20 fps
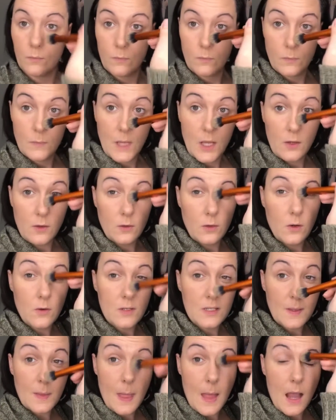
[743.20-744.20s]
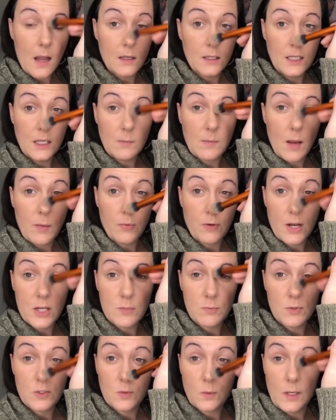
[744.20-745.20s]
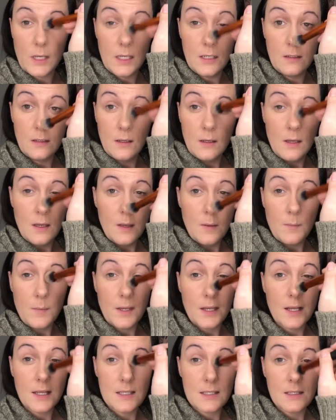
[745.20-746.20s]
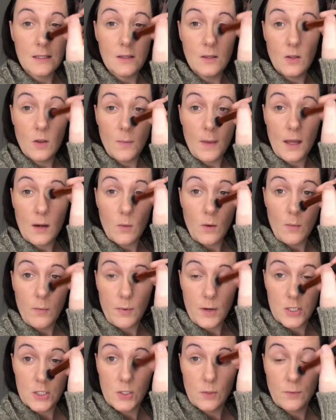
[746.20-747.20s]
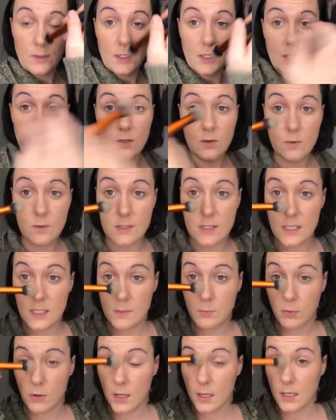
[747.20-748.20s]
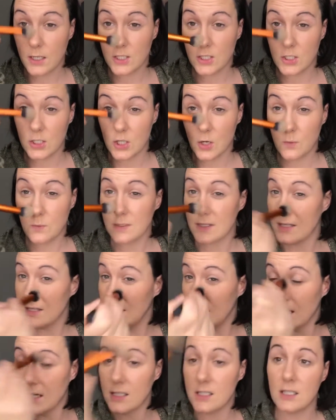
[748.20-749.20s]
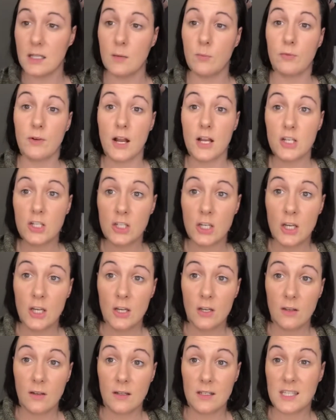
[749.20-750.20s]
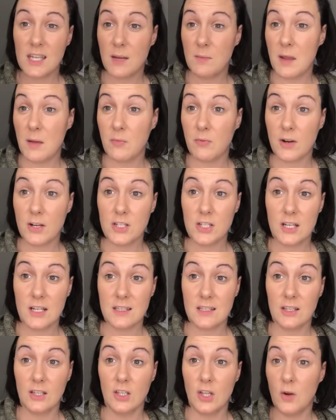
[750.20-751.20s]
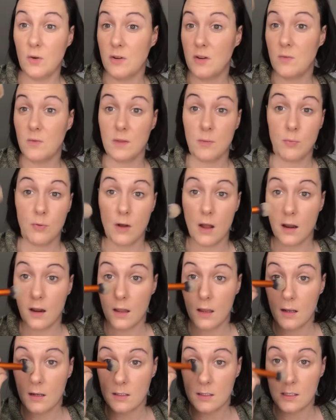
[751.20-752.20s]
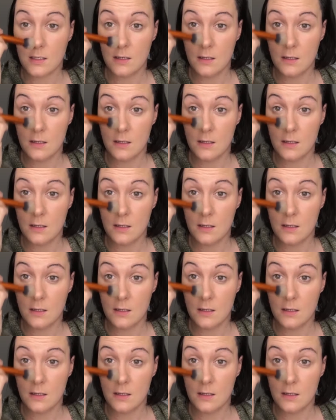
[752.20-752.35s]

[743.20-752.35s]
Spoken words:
Now you'll notice I'm not cleaning my brush between, because no matter what brush you really use, these products don't stick into the brush. You can tell my brush isn't loaded with product.